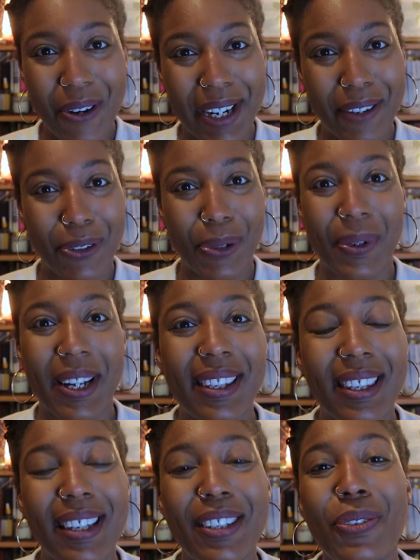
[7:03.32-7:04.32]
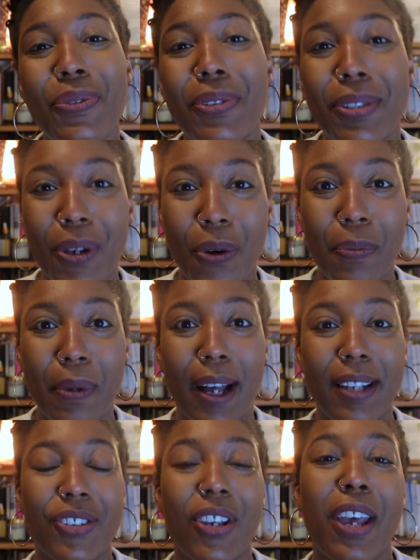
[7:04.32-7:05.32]
Alright everyone, thank you so
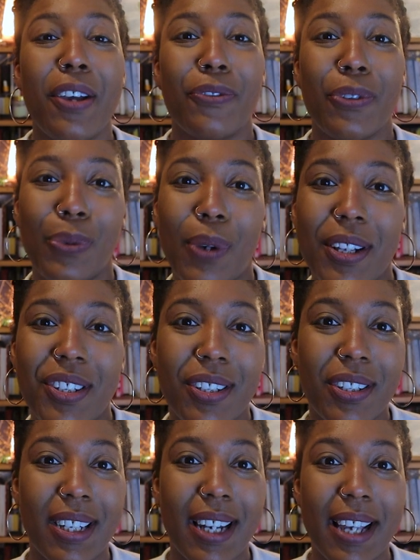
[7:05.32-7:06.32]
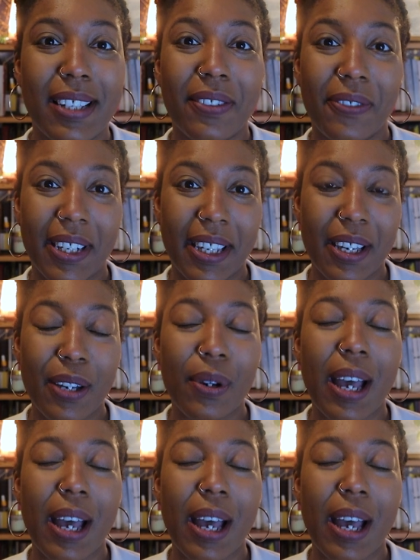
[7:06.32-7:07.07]
much for watching tonight's video.